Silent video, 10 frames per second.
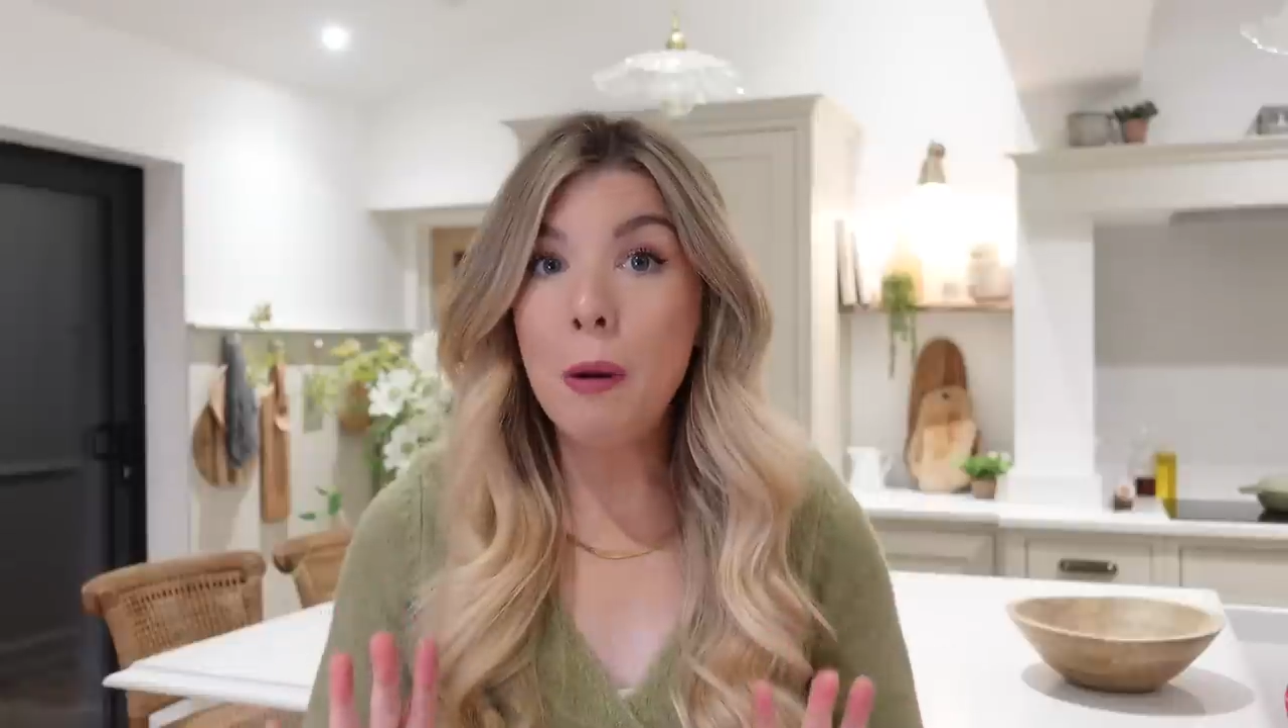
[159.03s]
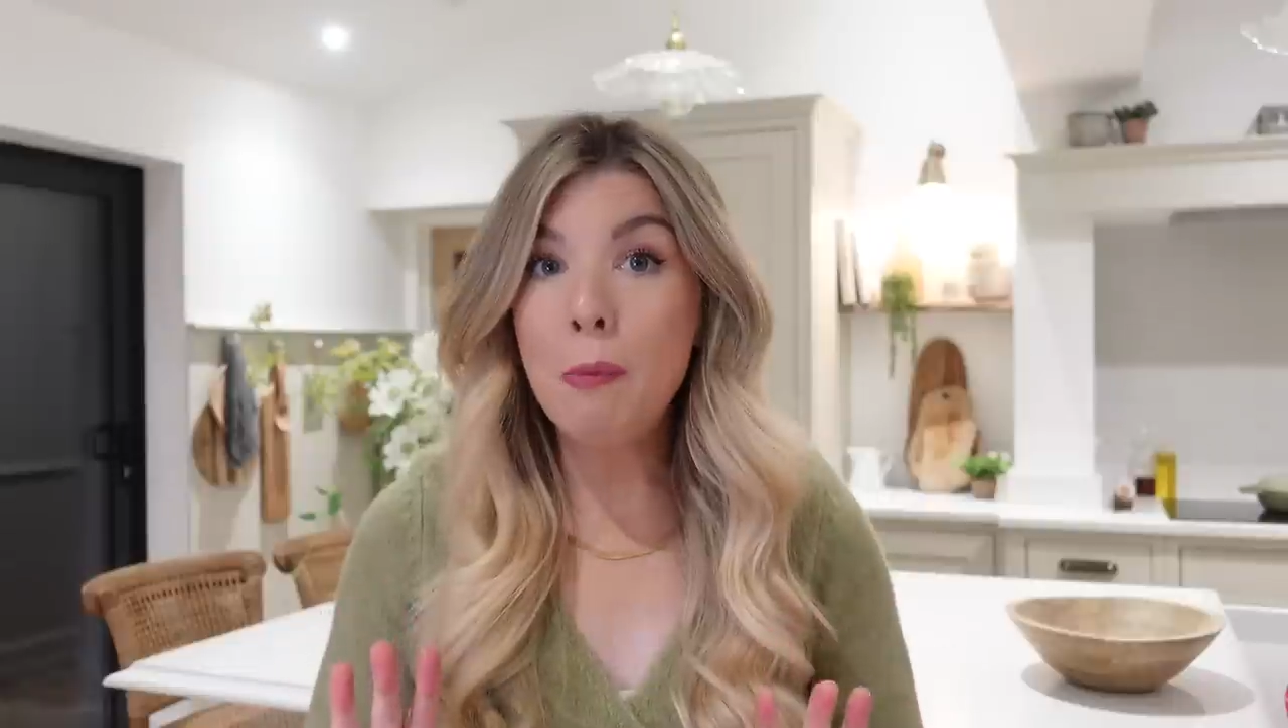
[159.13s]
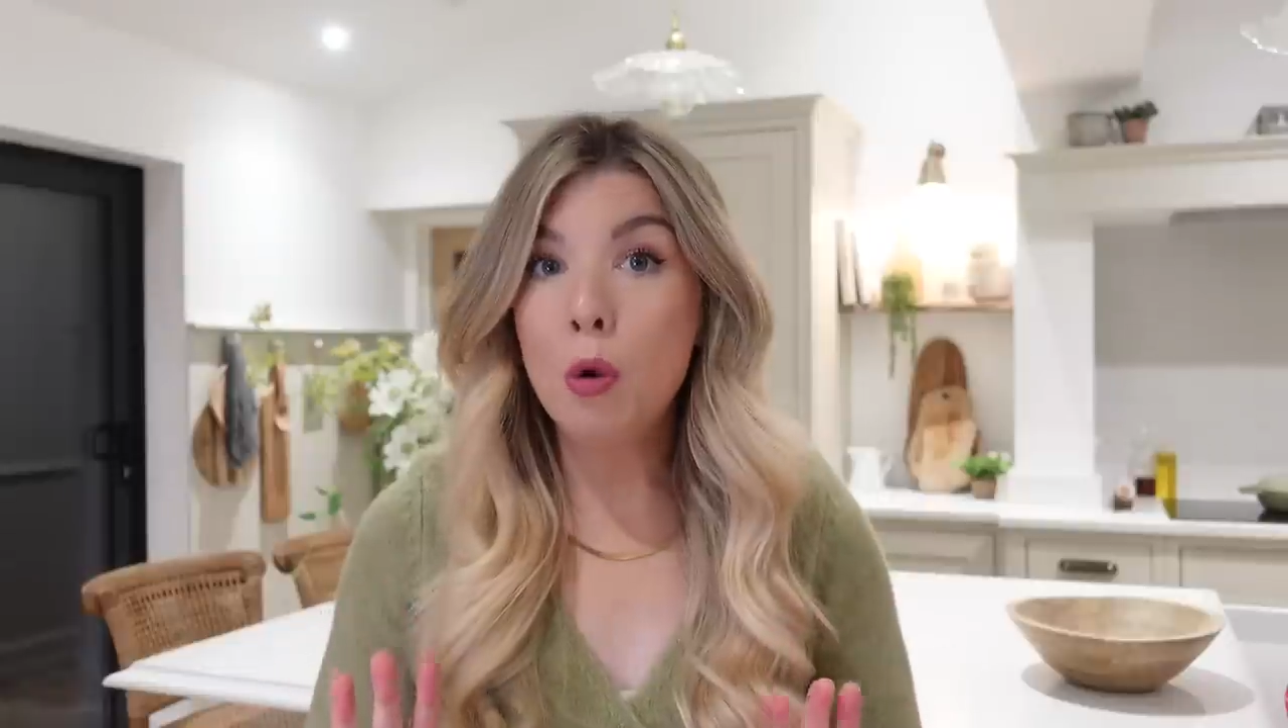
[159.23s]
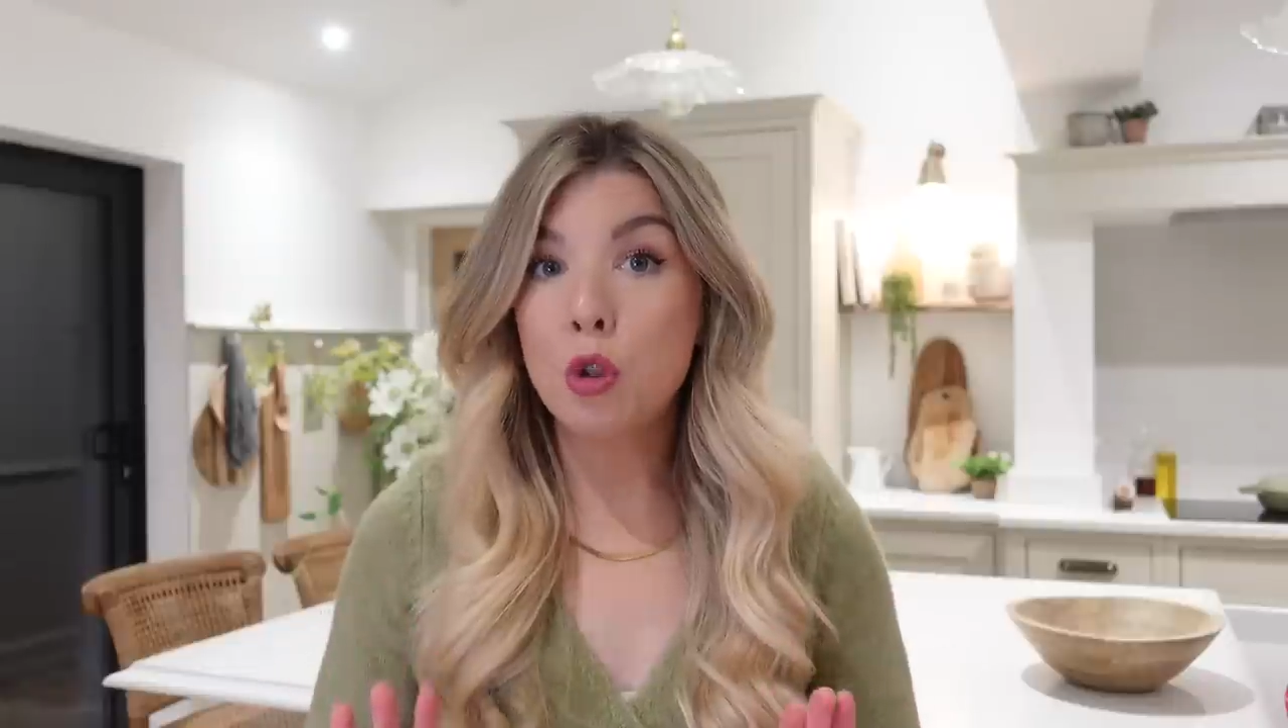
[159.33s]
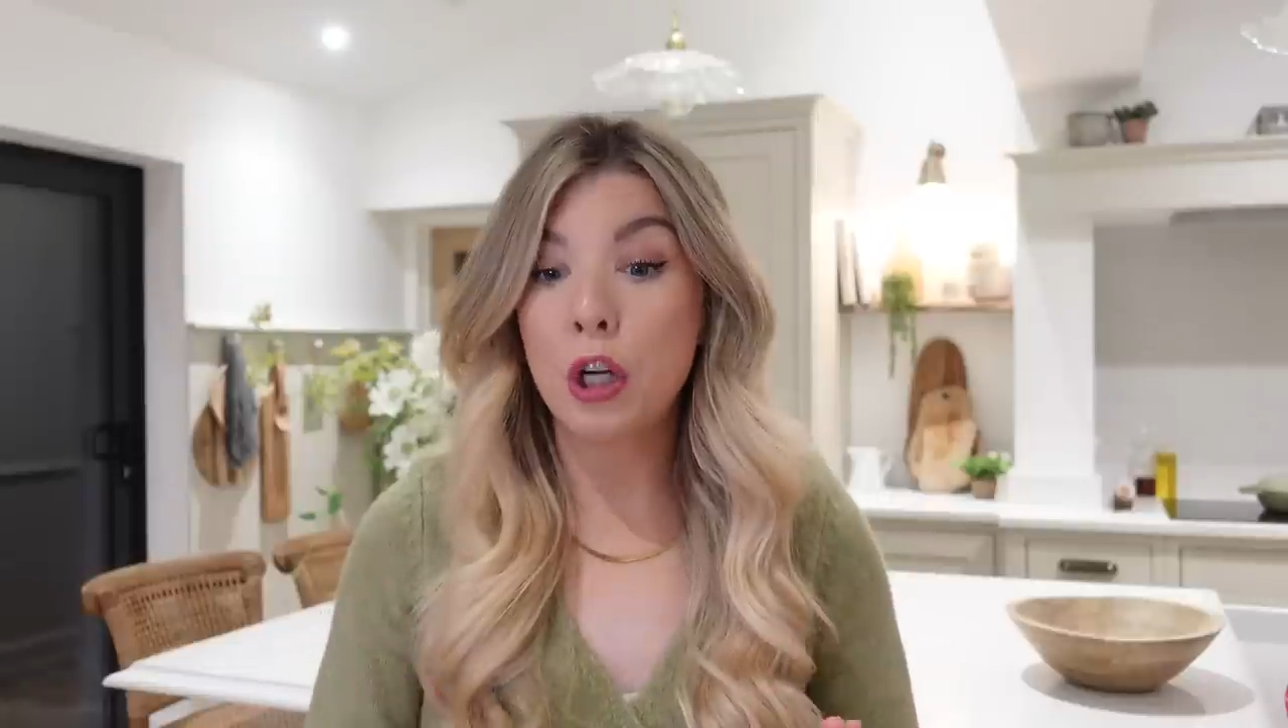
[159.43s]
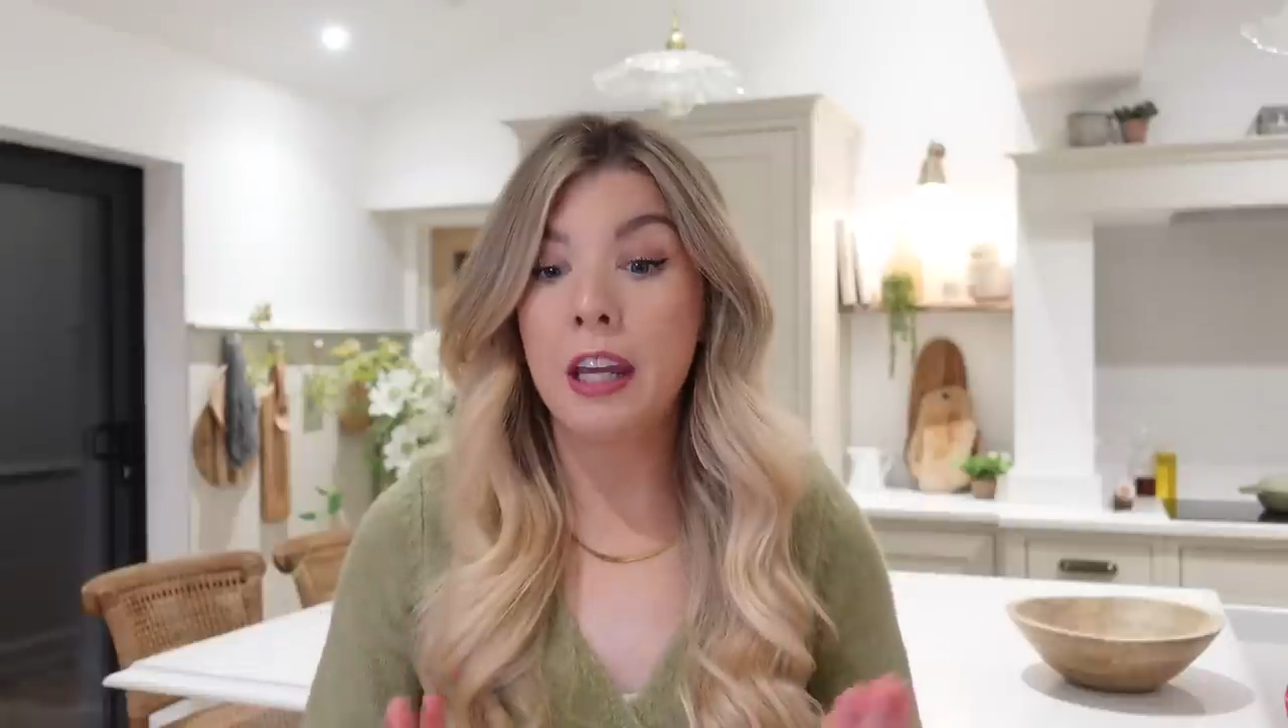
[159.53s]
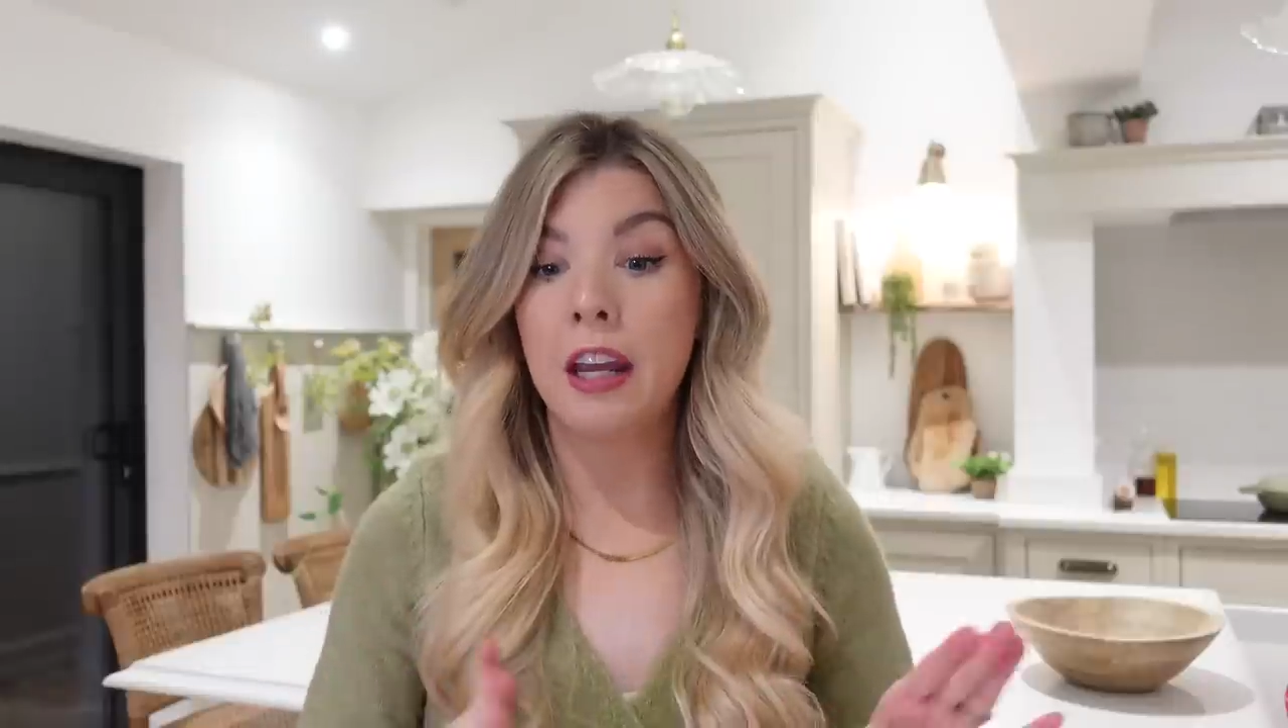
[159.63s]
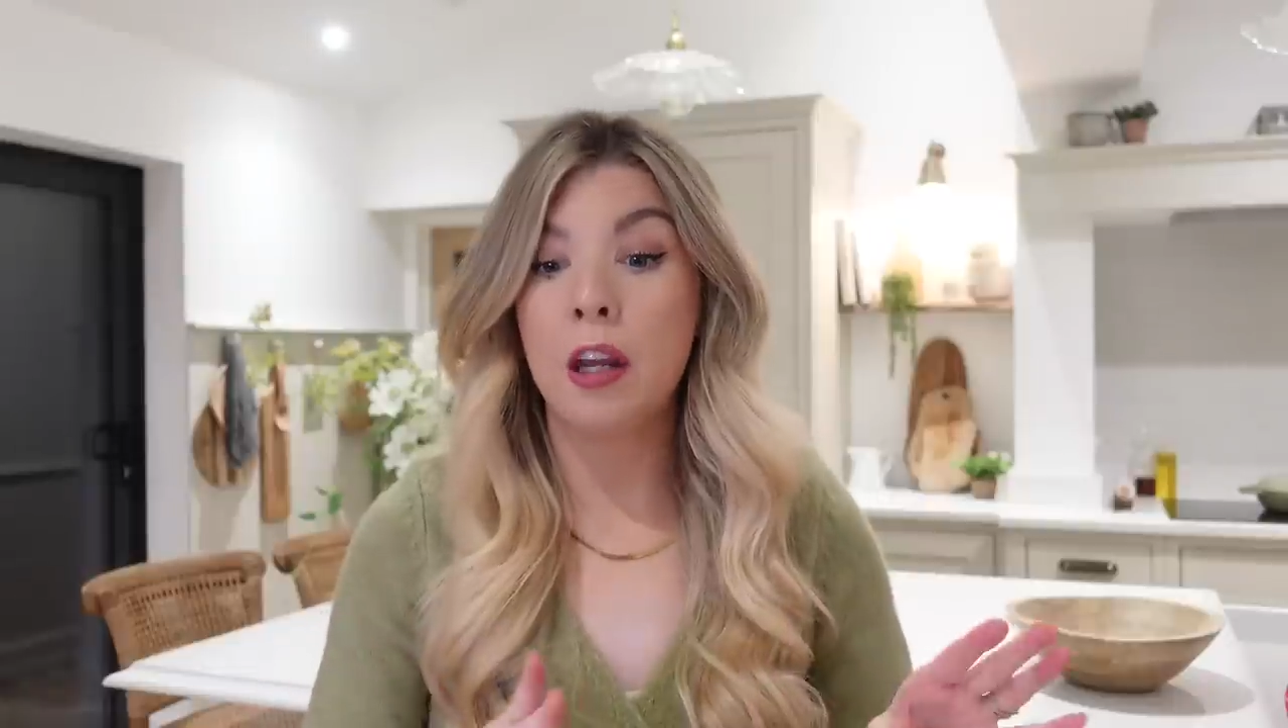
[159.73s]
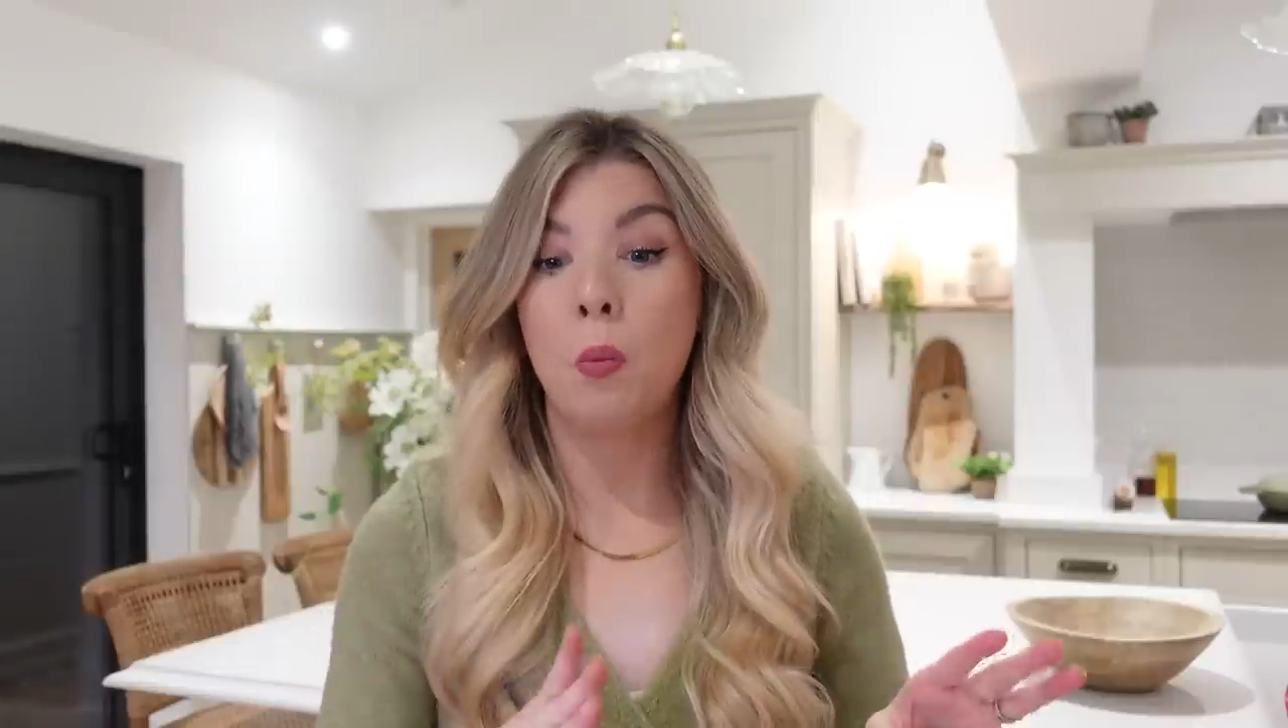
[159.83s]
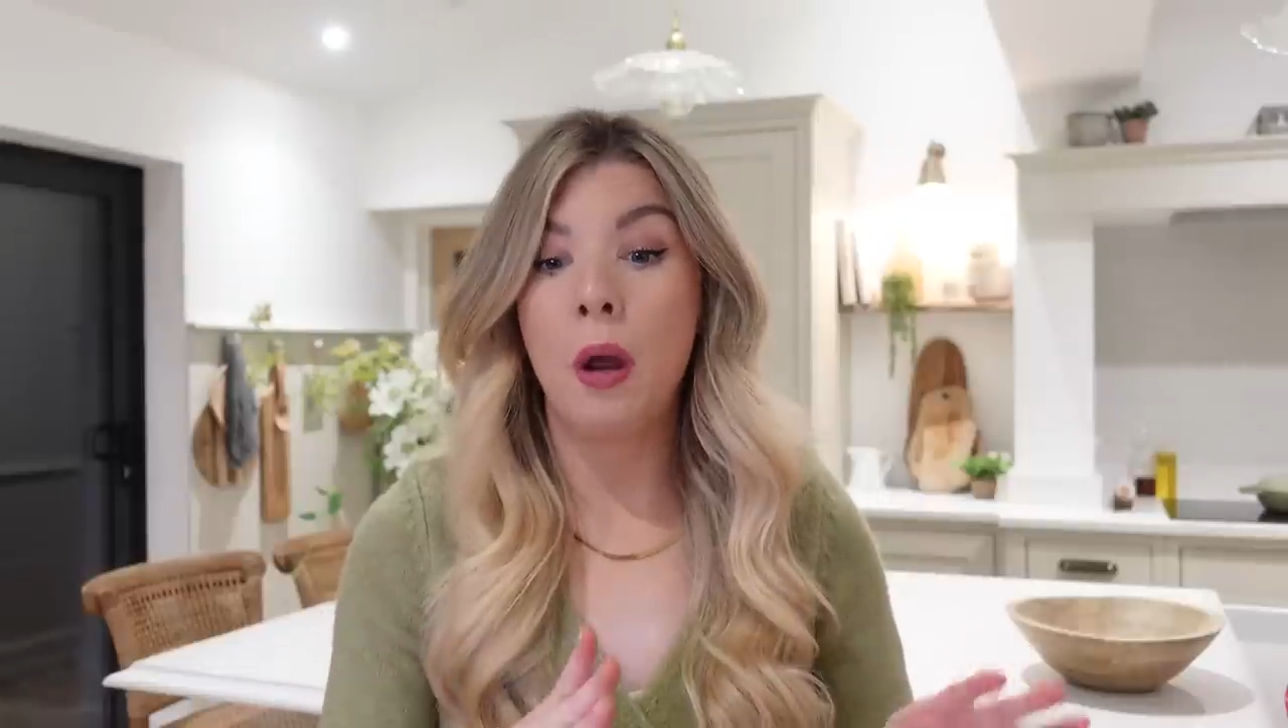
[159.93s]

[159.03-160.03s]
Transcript: bit more tricky